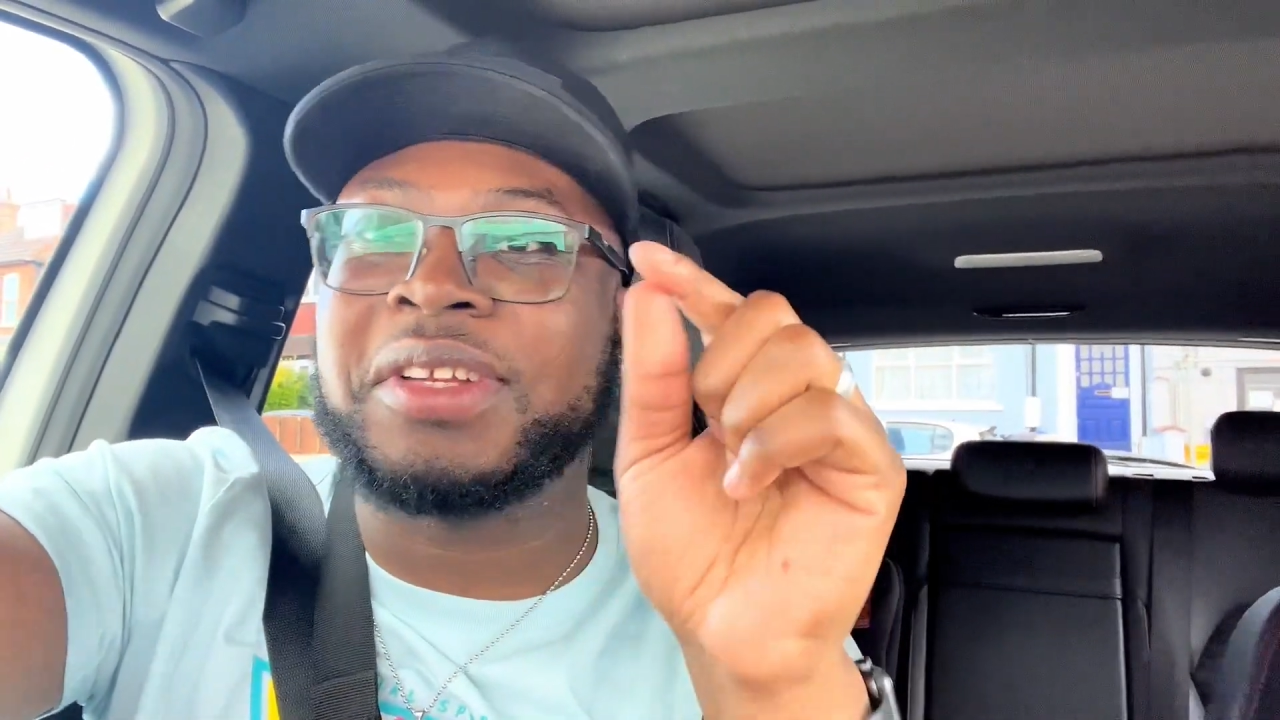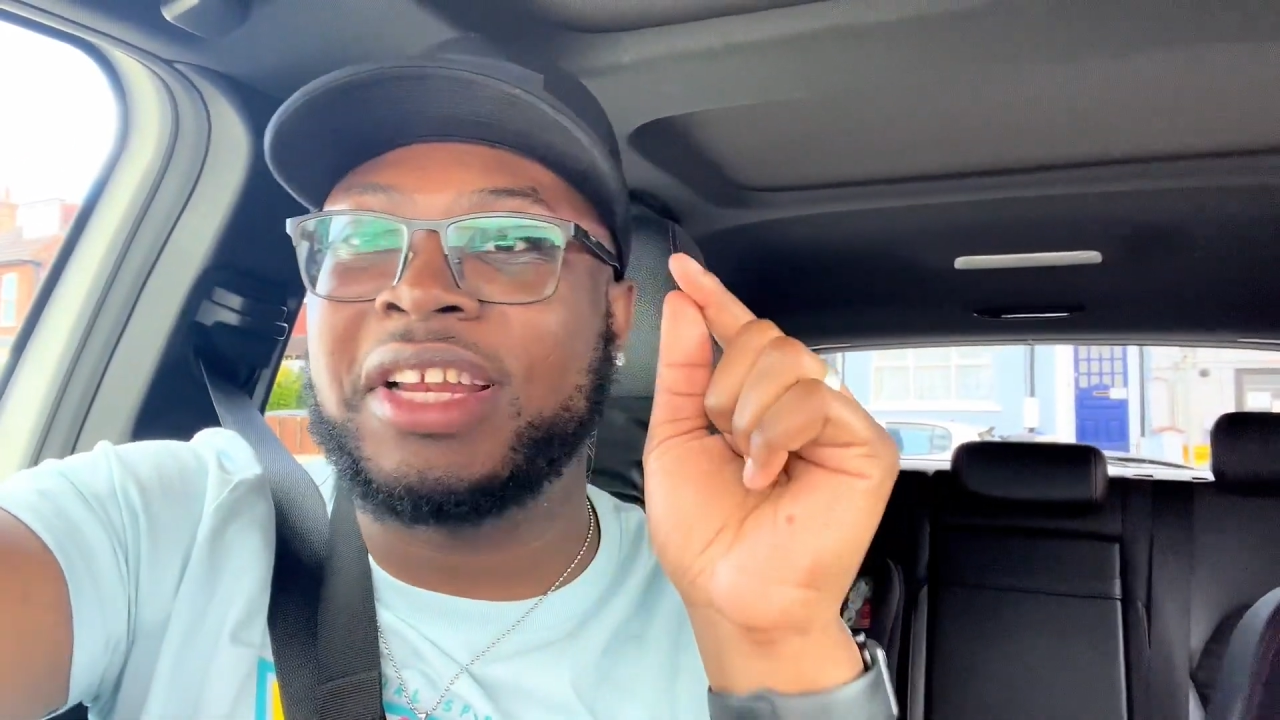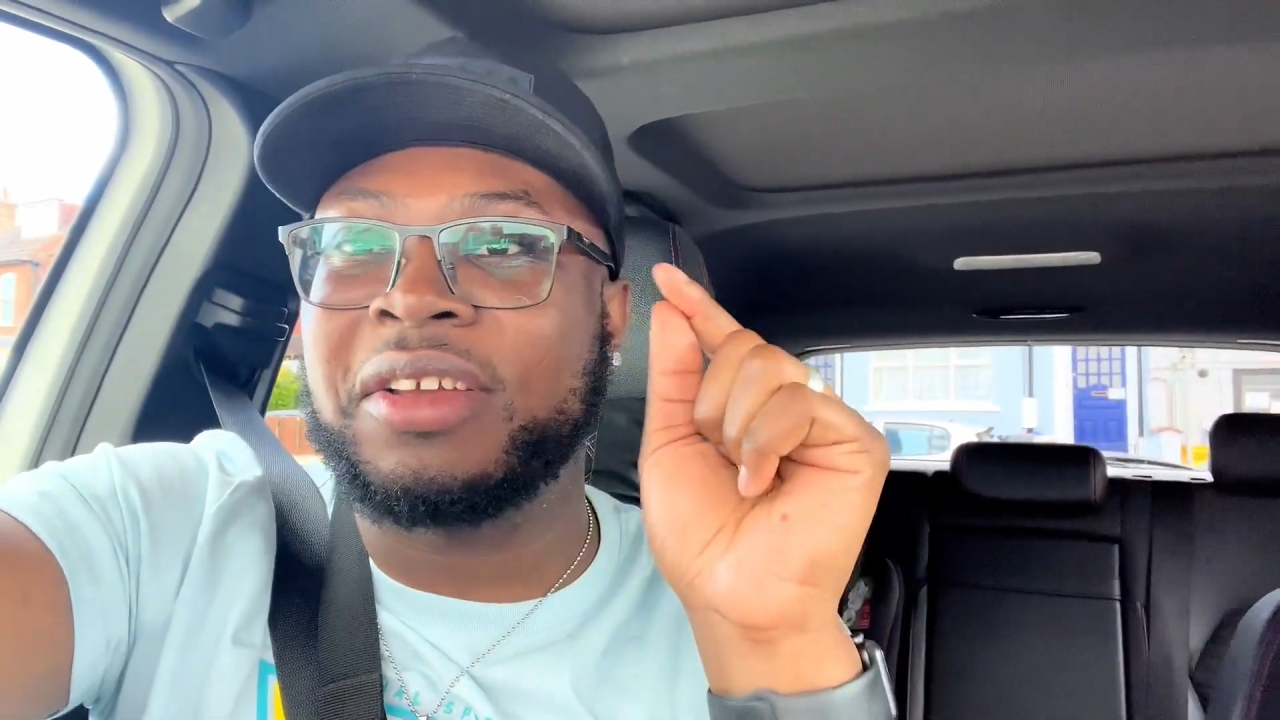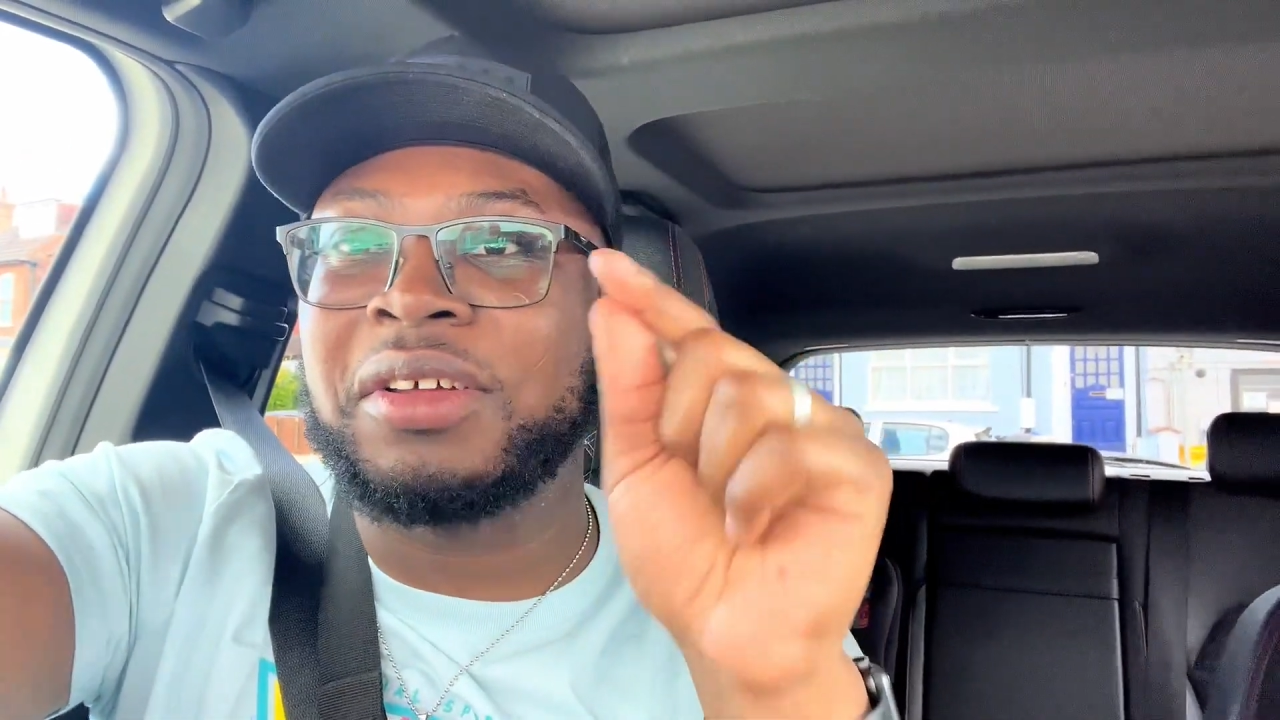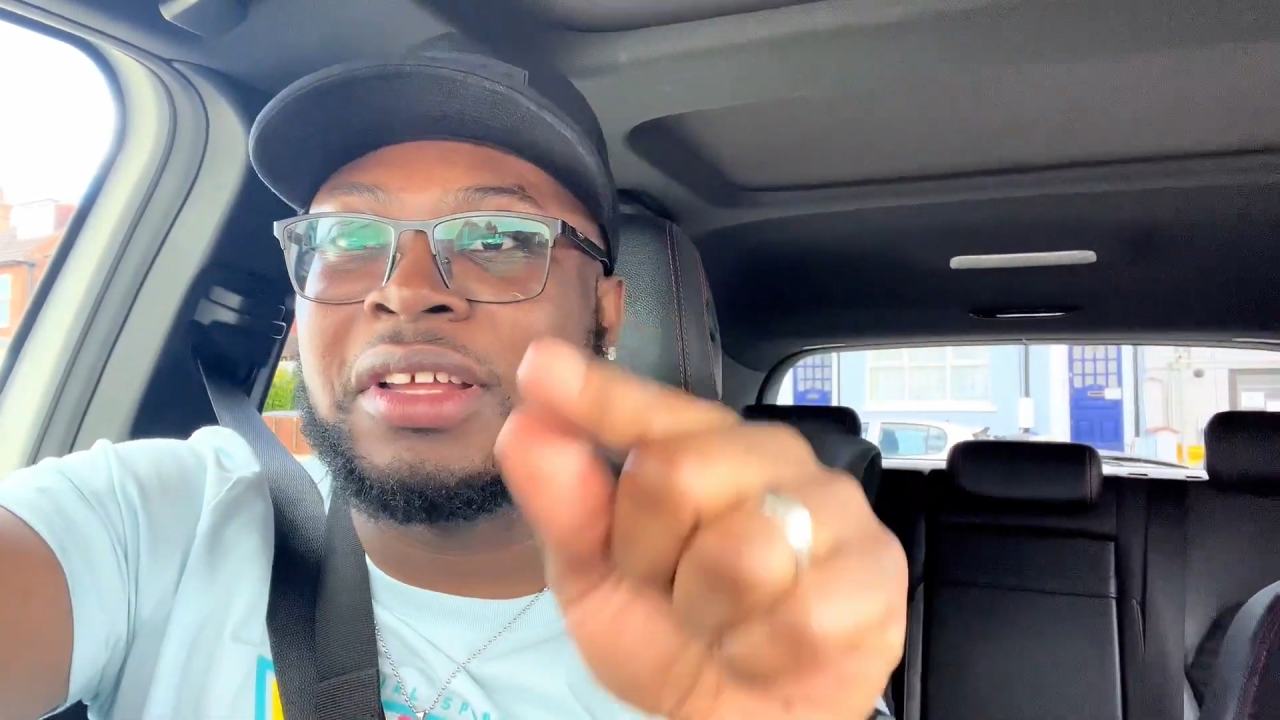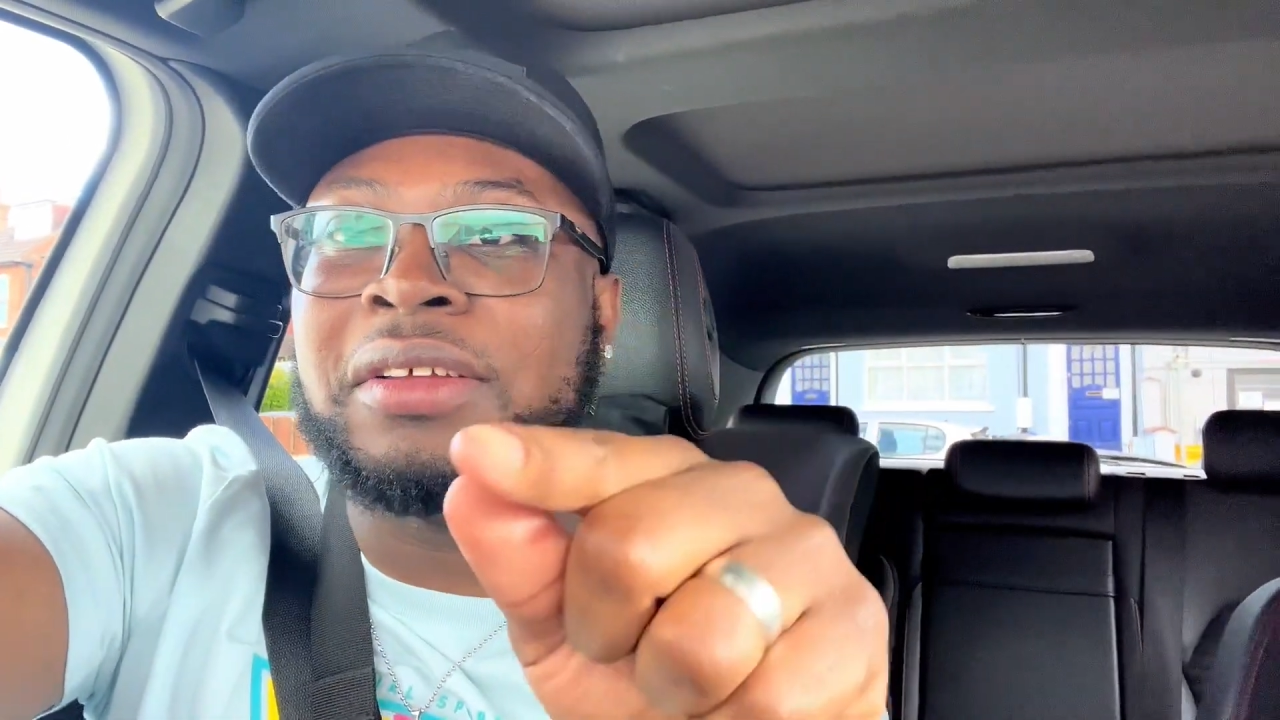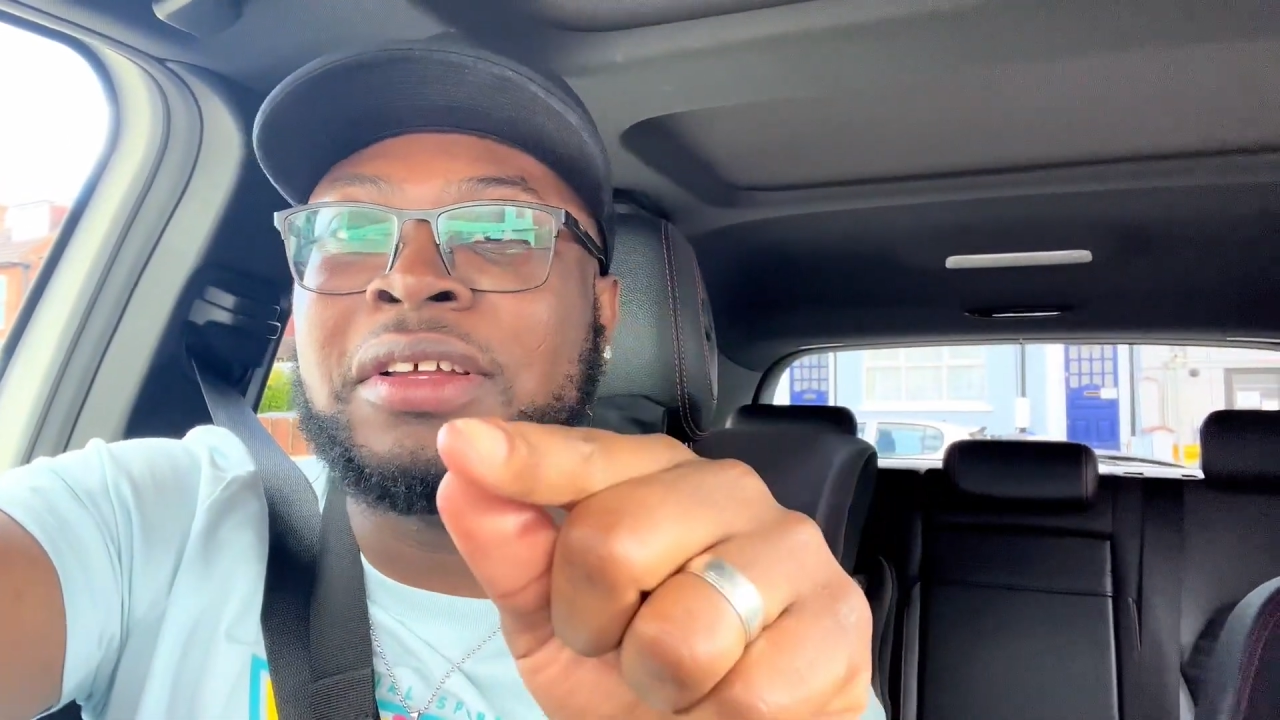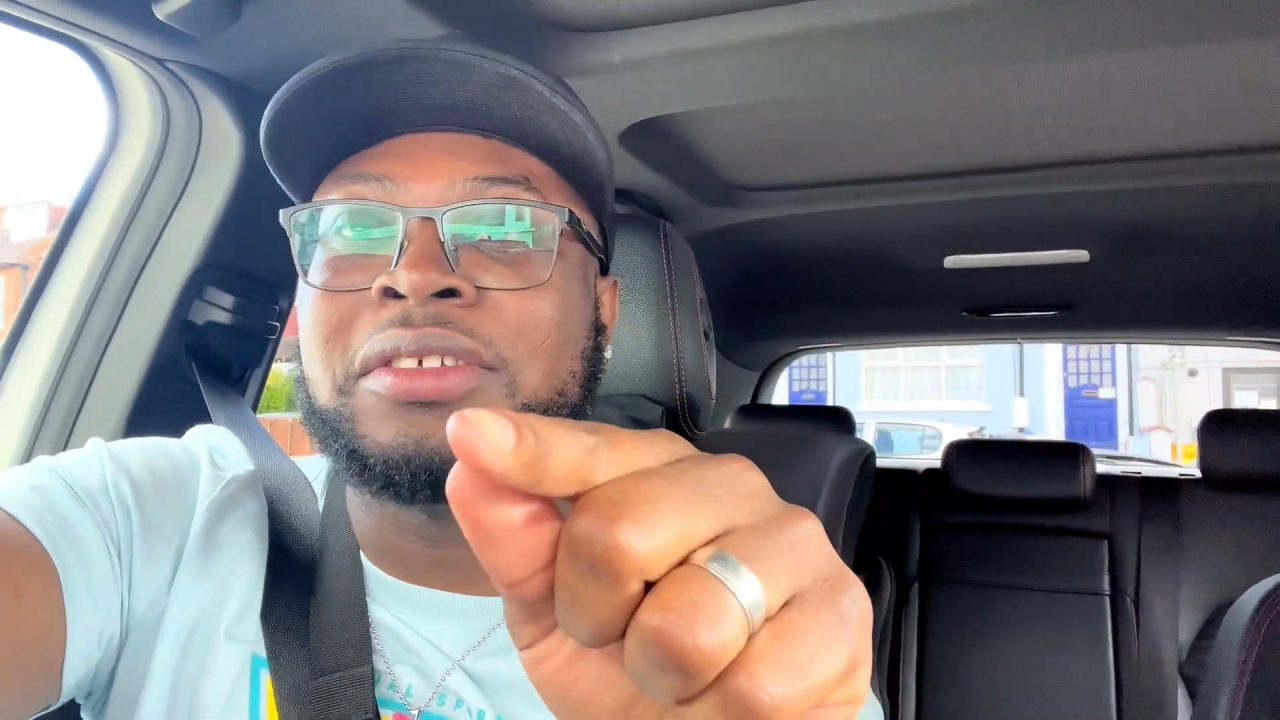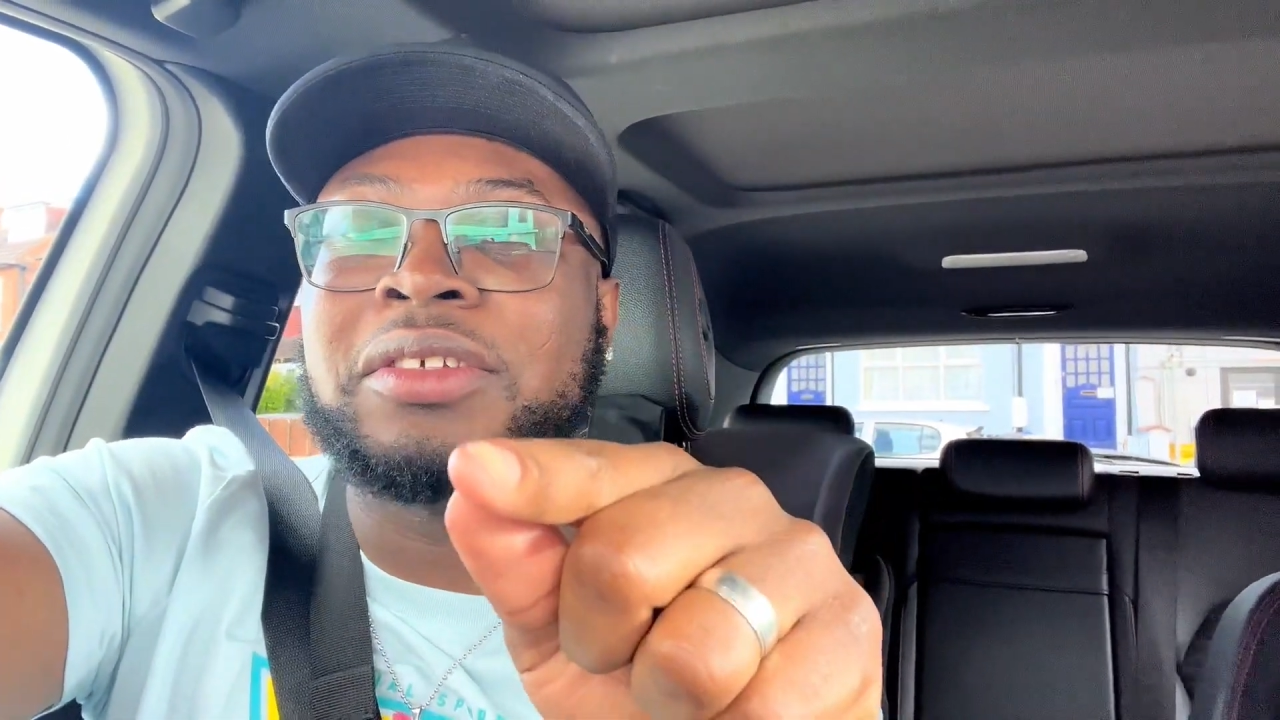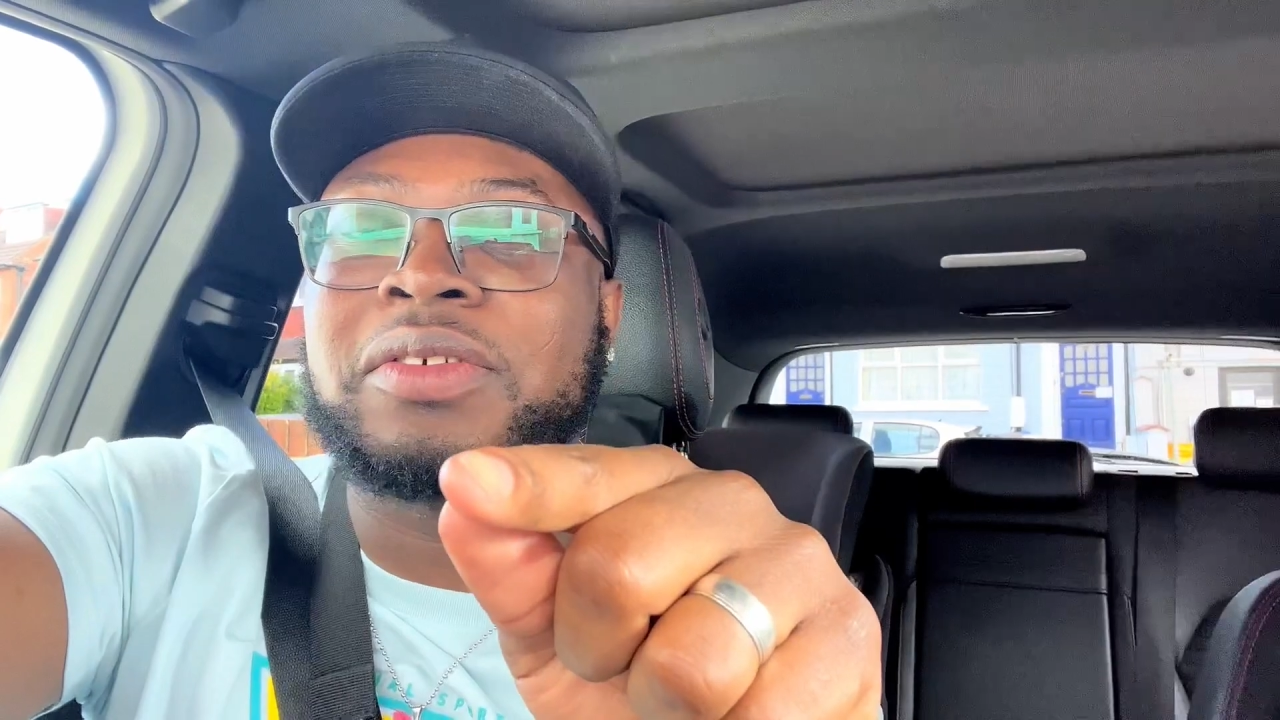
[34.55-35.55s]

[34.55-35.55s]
to click on the